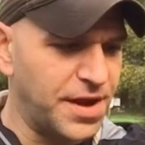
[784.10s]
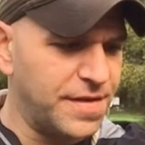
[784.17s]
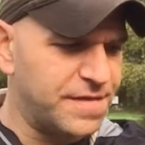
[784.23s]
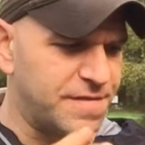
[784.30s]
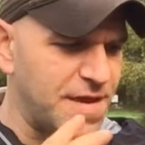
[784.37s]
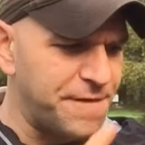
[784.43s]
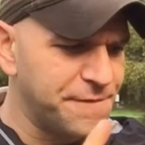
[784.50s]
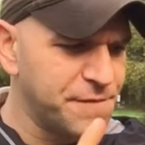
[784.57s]
it's
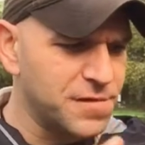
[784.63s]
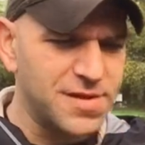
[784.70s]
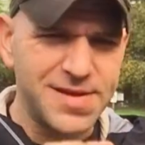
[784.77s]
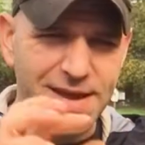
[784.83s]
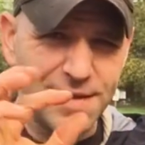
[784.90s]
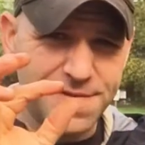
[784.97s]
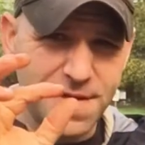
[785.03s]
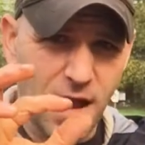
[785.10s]

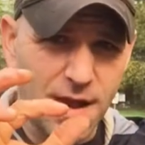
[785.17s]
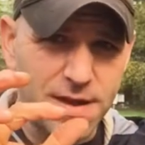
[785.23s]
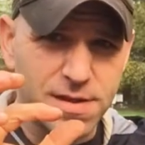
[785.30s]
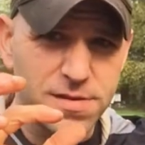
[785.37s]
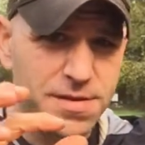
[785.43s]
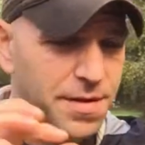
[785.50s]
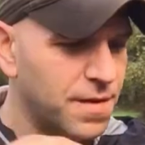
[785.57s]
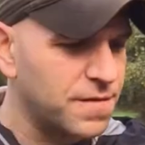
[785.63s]
definitely a tight
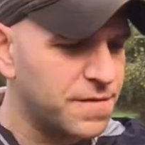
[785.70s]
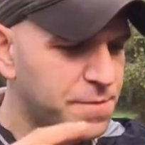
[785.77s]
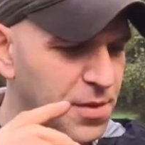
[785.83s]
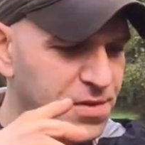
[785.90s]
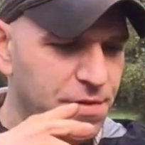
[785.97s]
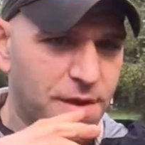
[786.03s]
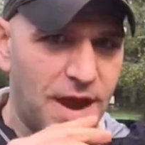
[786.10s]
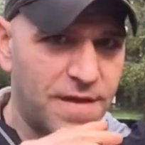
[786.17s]
clearance,
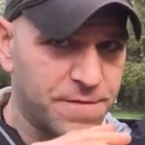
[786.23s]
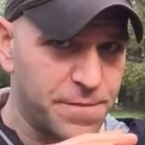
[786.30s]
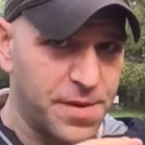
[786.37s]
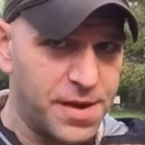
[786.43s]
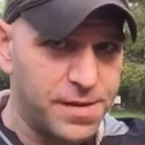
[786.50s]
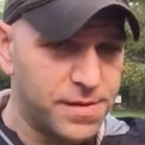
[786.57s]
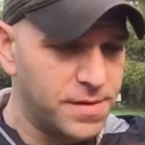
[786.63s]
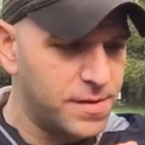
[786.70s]
but there has
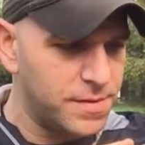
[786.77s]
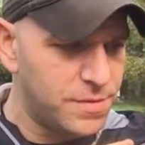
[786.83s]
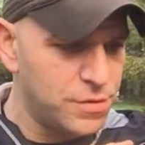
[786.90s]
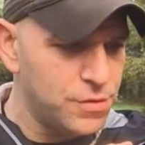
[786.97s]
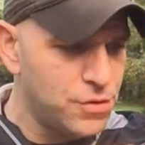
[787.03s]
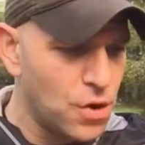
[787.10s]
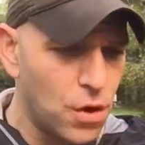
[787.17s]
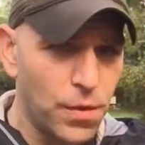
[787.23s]
been
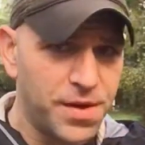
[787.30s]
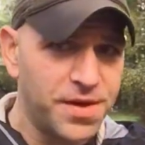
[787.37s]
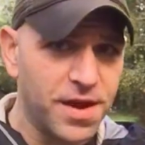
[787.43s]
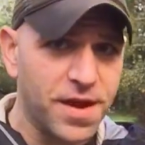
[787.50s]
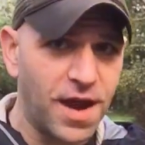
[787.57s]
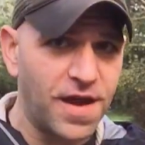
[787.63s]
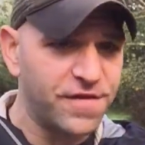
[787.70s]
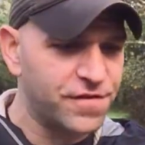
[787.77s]
no
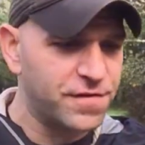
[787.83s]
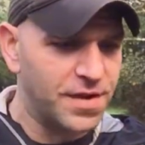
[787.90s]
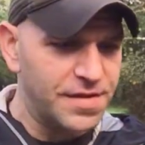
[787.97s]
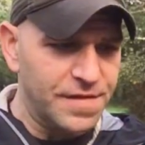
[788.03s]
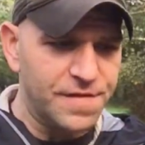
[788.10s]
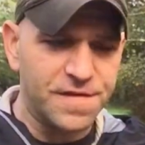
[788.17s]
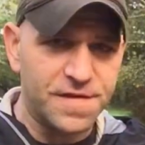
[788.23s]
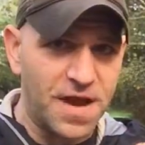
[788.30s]
indication that
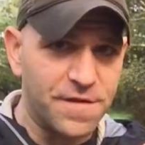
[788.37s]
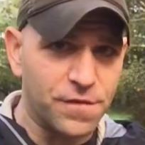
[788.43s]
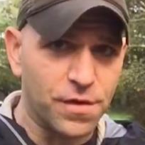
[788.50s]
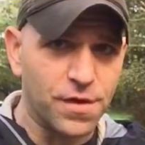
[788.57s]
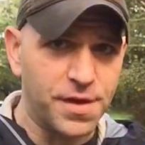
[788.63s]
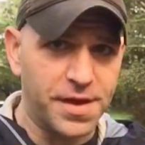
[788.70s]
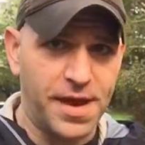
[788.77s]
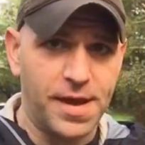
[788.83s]
this is ever
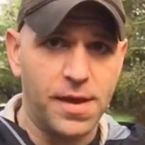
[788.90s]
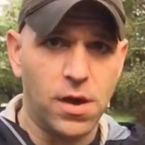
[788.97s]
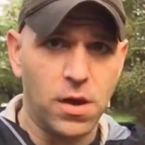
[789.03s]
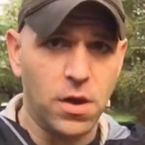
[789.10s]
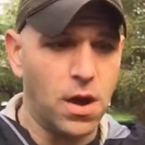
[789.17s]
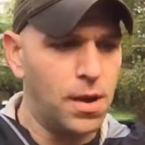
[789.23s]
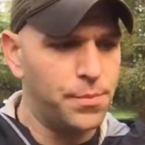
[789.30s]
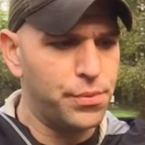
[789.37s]
going to get
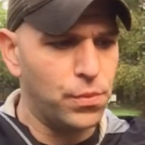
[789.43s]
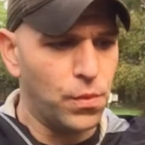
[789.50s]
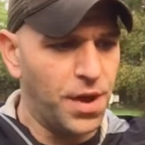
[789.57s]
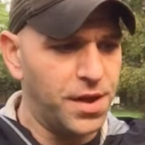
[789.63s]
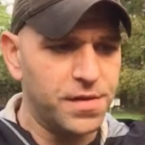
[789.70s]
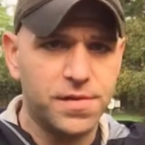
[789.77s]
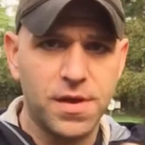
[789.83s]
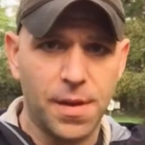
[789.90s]
hung up
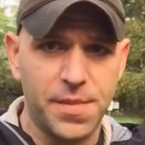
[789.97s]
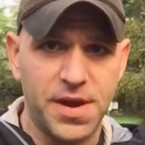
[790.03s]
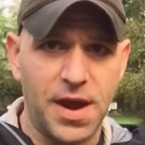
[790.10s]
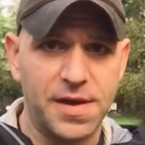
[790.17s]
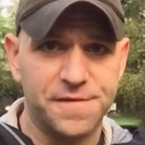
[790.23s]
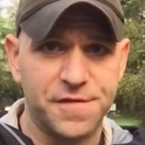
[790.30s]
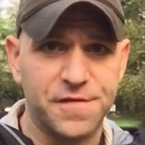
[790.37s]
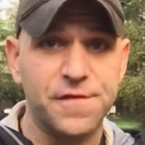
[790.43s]
when coming
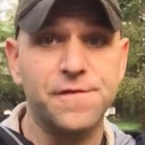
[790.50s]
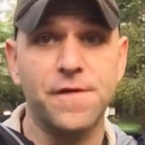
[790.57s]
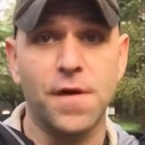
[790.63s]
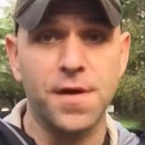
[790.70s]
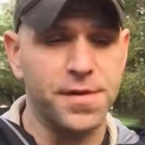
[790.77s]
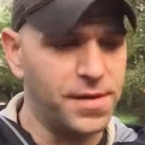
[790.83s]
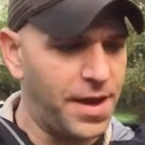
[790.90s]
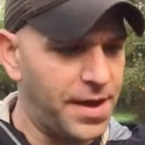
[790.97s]
out of a
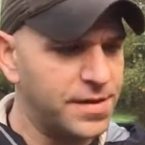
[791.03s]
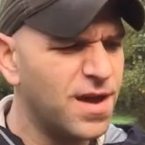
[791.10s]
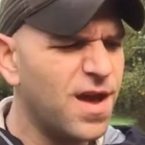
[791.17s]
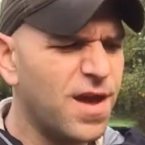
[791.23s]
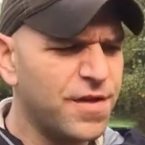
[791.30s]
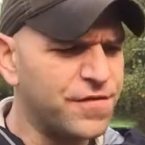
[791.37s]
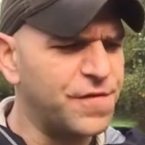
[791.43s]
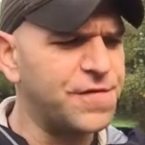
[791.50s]
Safariland.
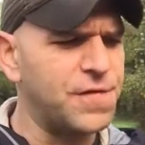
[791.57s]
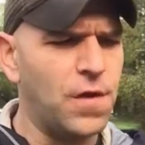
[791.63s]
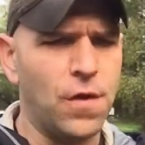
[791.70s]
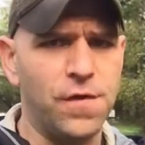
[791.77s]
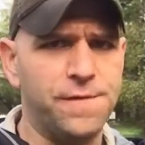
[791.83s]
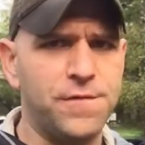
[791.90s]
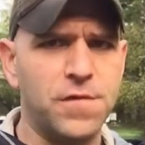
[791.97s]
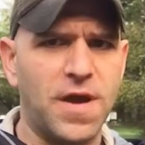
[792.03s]
Just know
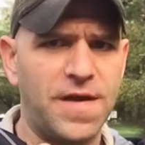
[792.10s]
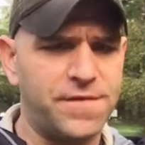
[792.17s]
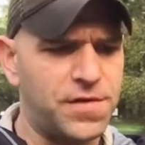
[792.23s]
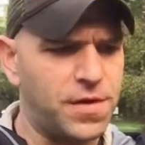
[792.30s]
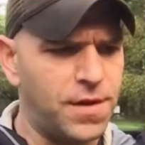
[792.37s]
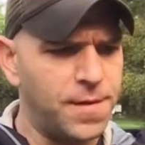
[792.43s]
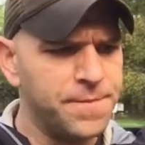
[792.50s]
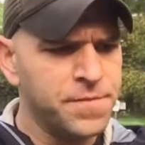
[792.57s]
if you have
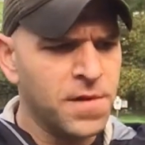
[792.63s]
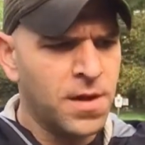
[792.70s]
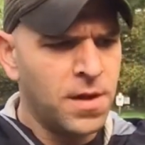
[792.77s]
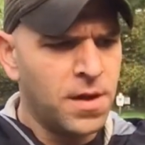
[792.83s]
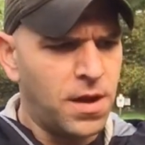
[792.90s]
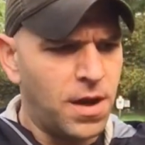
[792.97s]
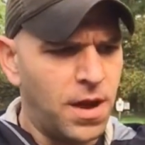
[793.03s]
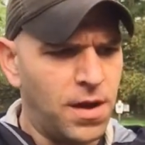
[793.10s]
a
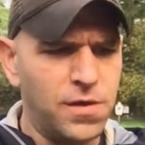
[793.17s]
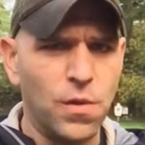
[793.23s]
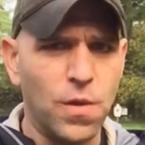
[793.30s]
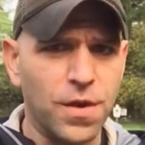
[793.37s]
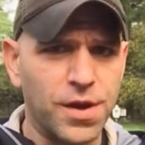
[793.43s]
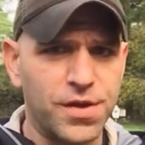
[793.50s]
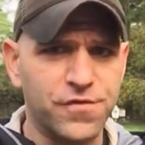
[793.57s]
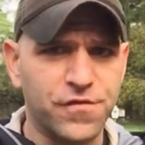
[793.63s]
uh, an
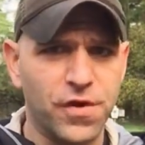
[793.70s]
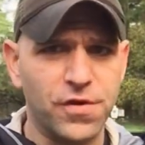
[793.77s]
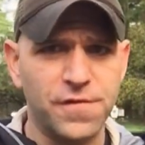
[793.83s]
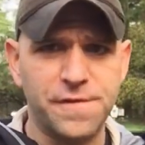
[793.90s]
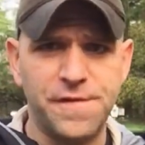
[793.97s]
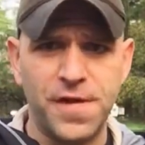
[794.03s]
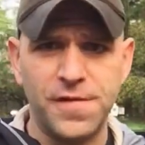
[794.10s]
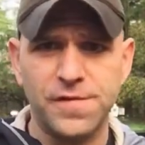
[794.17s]
Oregon Trail
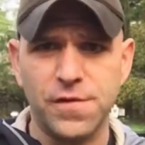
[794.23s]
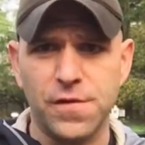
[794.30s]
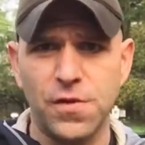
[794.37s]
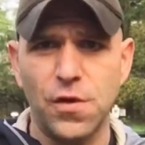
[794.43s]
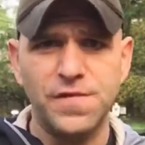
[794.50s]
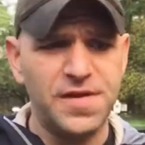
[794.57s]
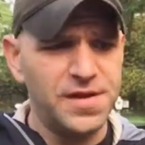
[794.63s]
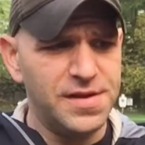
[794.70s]
Defense or an
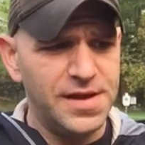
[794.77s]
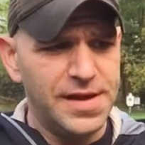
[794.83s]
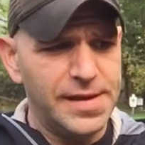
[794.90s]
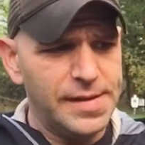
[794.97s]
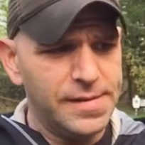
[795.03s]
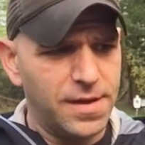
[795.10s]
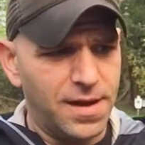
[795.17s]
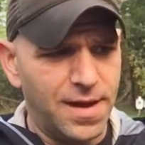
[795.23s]

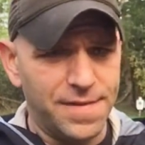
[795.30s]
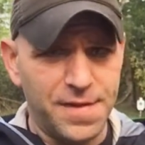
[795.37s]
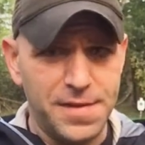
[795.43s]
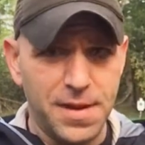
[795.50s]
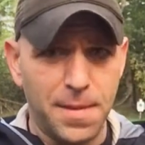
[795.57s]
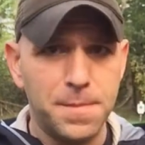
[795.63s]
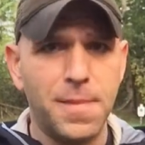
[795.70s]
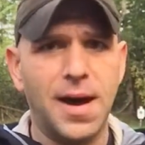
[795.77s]
OTD, uh, the
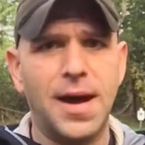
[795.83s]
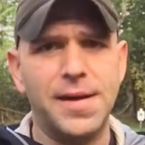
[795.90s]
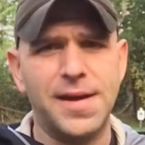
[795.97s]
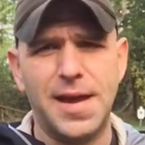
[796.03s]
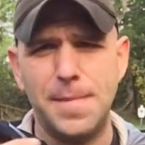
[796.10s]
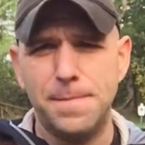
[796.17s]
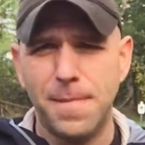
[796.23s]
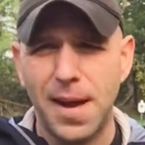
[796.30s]
nub mod,
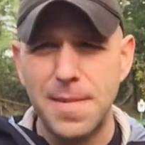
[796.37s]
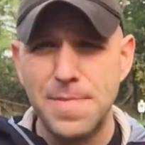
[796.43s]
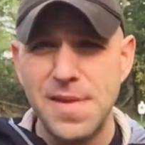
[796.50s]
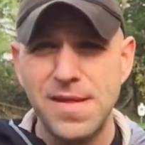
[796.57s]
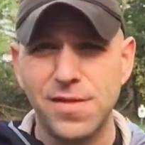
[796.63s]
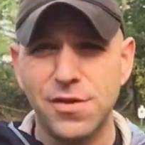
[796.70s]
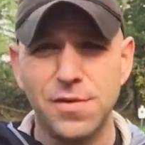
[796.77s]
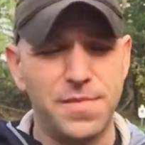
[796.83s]
it might
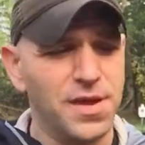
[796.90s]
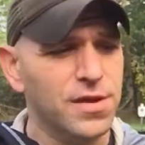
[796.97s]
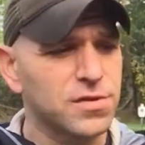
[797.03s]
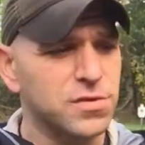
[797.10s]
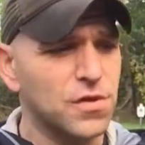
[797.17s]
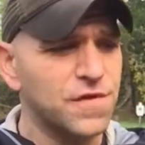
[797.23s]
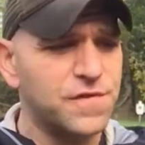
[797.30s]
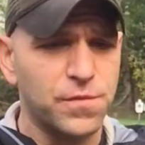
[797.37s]
be a little bit
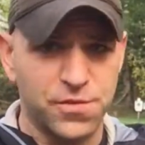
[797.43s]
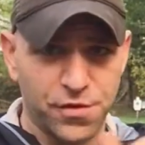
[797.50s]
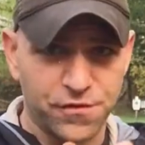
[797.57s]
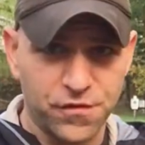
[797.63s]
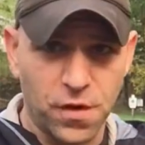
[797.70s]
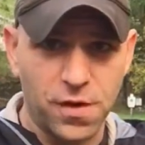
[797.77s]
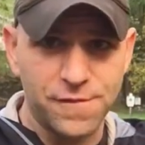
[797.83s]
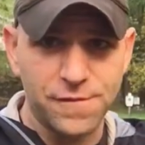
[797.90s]
close when you're
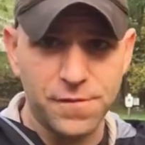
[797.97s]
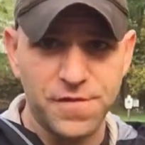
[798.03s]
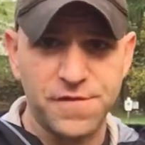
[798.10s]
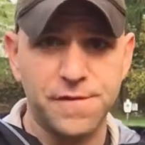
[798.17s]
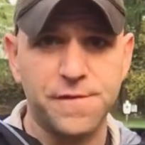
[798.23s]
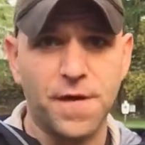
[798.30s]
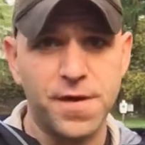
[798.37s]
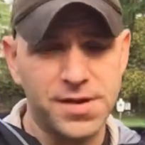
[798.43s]
drawn from a
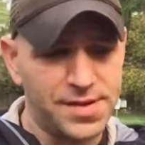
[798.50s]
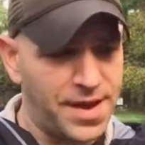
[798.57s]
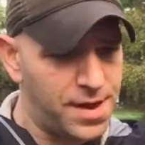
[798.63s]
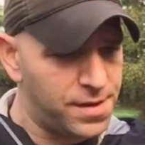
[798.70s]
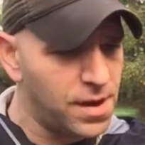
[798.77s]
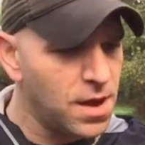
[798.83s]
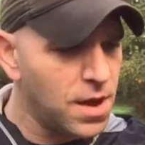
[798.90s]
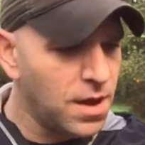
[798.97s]
Safariland.